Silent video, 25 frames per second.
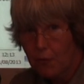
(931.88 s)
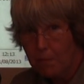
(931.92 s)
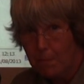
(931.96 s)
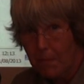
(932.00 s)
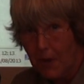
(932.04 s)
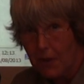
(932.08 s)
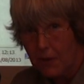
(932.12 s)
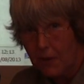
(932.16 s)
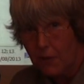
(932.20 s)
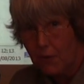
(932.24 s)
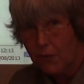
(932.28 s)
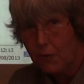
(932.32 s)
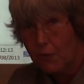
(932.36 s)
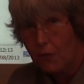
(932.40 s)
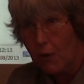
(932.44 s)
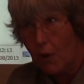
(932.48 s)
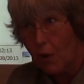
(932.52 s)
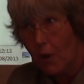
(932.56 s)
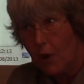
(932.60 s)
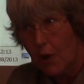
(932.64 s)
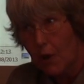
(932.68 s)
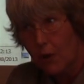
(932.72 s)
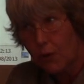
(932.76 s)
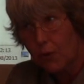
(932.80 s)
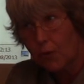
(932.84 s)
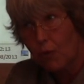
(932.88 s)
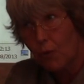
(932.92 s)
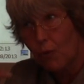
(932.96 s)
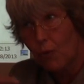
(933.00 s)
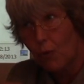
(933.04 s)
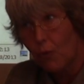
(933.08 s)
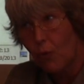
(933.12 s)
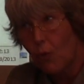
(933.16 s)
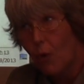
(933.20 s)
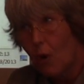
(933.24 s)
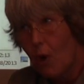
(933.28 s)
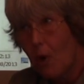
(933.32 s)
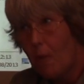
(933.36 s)
but
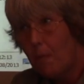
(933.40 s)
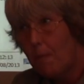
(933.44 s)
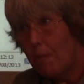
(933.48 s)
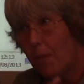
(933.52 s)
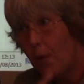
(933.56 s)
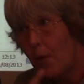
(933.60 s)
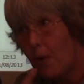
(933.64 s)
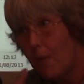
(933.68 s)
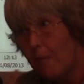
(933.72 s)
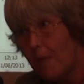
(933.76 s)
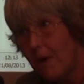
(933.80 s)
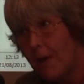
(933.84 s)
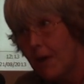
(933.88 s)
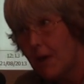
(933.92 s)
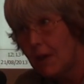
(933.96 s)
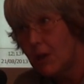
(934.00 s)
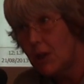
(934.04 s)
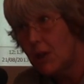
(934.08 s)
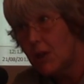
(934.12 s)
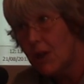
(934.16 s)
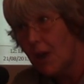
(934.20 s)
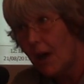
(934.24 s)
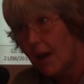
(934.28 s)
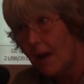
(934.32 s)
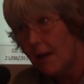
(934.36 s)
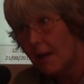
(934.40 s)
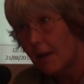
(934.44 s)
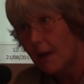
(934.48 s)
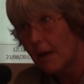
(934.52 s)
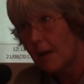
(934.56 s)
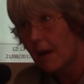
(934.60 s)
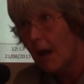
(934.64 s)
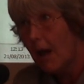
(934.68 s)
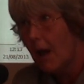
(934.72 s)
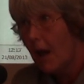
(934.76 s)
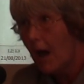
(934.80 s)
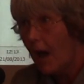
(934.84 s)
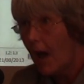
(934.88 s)
through permanent
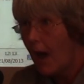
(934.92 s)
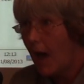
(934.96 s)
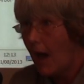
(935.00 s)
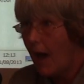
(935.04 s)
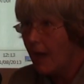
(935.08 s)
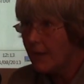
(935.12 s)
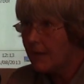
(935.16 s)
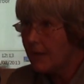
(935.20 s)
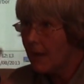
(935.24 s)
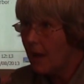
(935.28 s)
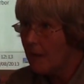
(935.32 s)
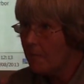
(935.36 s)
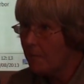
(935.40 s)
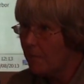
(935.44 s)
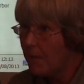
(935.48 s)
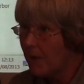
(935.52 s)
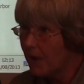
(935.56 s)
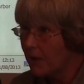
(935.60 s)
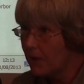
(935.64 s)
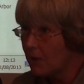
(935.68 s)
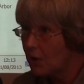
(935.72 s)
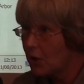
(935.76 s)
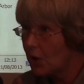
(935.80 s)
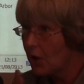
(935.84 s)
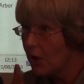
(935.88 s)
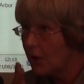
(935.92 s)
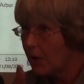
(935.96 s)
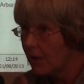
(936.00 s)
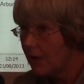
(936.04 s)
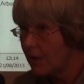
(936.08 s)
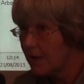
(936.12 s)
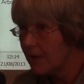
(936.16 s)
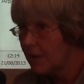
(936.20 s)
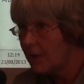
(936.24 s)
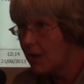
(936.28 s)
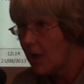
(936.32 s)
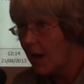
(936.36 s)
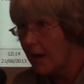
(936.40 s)
dialogue. As I built
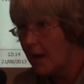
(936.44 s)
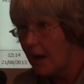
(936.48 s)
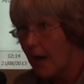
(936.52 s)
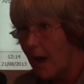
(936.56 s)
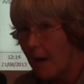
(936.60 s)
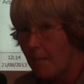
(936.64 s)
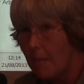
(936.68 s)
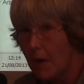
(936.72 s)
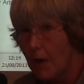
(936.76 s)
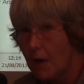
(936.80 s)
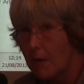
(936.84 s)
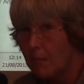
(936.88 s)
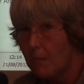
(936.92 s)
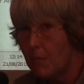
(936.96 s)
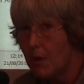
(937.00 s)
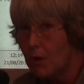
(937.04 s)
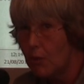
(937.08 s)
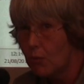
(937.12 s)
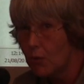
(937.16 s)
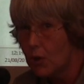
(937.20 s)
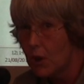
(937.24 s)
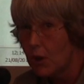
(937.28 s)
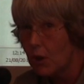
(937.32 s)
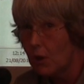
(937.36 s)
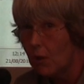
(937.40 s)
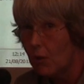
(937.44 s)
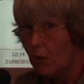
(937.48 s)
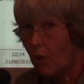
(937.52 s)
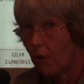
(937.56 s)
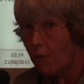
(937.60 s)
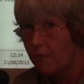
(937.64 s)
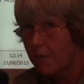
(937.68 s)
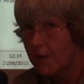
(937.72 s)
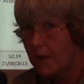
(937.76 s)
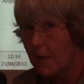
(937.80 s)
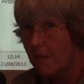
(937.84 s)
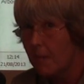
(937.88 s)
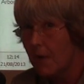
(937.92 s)
this dynamic model of
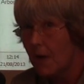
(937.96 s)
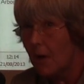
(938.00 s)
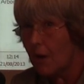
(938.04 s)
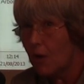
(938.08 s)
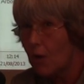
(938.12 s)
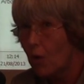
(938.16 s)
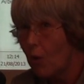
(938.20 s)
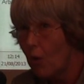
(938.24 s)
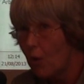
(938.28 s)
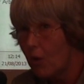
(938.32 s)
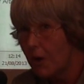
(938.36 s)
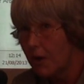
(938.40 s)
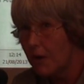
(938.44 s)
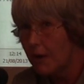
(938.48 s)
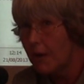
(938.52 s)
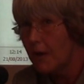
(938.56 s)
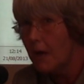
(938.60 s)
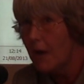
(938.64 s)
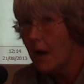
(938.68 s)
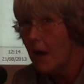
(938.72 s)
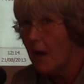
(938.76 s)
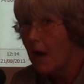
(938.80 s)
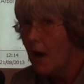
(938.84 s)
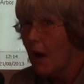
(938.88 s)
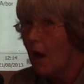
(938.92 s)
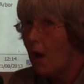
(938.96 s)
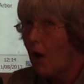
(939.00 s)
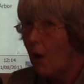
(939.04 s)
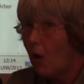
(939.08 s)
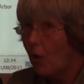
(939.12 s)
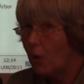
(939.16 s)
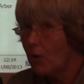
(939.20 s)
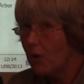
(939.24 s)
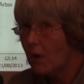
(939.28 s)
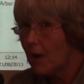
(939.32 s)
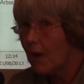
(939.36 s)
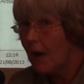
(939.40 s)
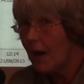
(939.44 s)
Semiotic
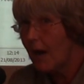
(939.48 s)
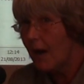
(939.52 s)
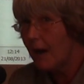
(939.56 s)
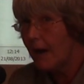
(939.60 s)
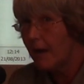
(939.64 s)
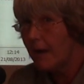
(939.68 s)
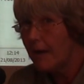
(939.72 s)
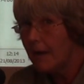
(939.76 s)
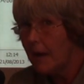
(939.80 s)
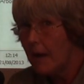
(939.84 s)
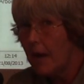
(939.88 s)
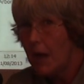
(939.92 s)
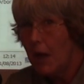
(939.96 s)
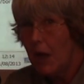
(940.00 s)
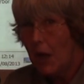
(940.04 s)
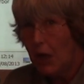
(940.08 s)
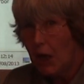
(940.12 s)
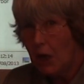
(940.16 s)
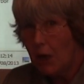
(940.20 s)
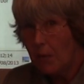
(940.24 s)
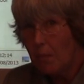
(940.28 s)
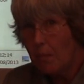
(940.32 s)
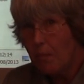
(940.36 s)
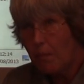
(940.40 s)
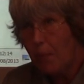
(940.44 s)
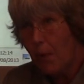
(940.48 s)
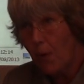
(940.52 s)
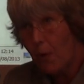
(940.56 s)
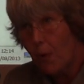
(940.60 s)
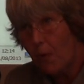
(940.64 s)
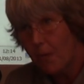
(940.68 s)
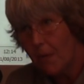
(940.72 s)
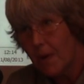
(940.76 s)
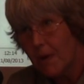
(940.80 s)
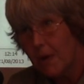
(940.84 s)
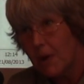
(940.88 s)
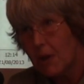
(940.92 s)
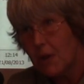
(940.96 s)
online in
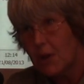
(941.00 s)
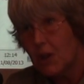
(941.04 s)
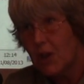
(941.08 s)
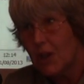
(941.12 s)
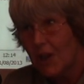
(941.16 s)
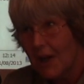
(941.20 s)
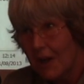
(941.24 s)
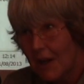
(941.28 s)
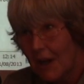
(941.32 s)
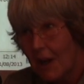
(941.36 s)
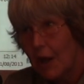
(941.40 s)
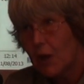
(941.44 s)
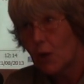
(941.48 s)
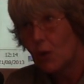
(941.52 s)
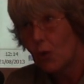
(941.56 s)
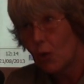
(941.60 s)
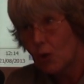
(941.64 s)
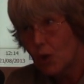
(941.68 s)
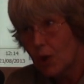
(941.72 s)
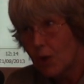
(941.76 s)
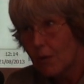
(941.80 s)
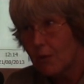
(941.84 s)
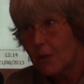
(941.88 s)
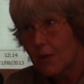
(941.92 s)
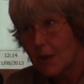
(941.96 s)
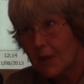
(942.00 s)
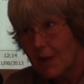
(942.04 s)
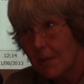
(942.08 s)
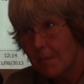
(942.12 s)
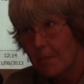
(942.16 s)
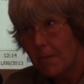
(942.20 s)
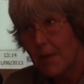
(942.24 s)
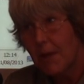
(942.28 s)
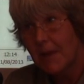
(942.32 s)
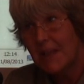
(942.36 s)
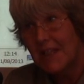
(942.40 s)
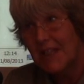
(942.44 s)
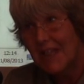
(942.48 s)
permanent, not
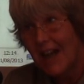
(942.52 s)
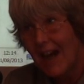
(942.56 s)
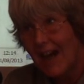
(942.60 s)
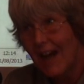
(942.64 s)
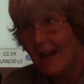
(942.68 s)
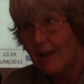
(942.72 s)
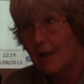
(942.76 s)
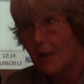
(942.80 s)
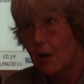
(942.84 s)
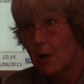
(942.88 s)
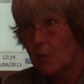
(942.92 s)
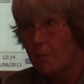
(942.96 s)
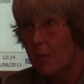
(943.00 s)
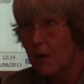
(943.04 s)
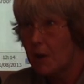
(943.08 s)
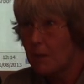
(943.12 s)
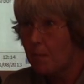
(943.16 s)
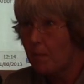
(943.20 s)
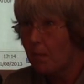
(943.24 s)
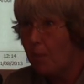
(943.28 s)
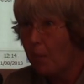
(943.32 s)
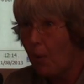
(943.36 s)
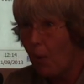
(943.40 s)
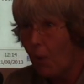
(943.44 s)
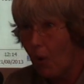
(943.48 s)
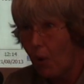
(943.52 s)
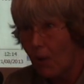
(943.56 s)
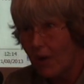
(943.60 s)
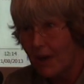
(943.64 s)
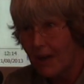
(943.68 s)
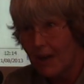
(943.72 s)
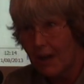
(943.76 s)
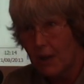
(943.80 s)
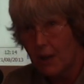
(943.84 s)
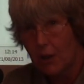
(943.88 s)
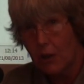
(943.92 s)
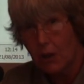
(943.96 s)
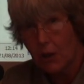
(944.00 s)
simply dialogue, but
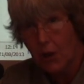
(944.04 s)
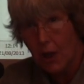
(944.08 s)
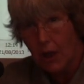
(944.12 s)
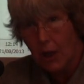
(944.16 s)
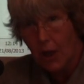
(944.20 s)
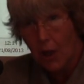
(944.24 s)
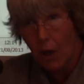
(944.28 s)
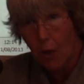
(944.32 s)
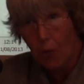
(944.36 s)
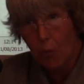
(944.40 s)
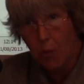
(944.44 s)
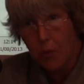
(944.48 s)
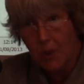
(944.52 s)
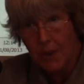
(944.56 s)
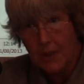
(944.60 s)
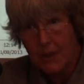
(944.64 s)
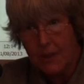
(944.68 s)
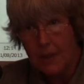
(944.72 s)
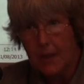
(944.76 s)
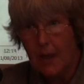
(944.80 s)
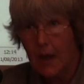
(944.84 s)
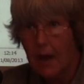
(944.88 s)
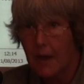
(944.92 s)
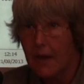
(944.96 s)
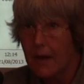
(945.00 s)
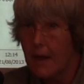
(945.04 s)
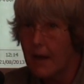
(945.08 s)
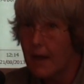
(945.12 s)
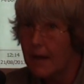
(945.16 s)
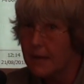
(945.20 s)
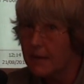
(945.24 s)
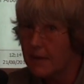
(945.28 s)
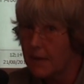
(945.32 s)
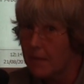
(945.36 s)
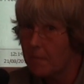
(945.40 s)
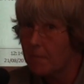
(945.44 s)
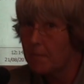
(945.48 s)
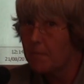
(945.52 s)
polylogue with
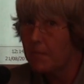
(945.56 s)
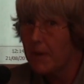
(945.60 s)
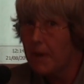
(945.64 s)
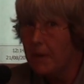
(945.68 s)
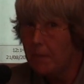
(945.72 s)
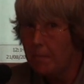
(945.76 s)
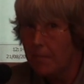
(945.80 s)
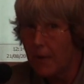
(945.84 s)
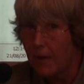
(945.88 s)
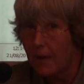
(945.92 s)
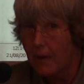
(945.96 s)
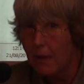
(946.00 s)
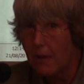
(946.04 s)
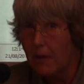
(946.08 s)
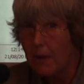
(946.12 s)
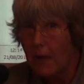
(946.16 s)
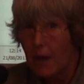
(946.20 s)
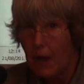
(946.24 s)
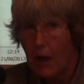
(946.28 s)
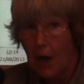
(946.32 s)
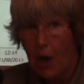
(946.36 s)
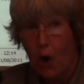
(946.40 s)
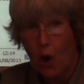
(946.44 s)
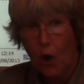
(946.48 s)
another people